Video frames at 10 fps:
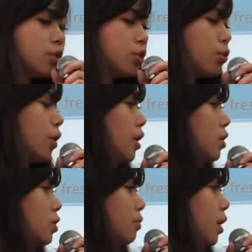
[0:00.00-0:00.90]

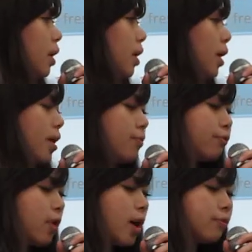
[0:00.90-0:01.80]
students and
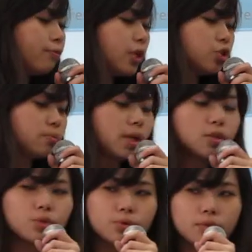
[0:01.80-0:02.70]
from freshman
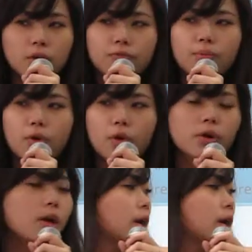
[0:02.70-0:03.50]
to sophomore,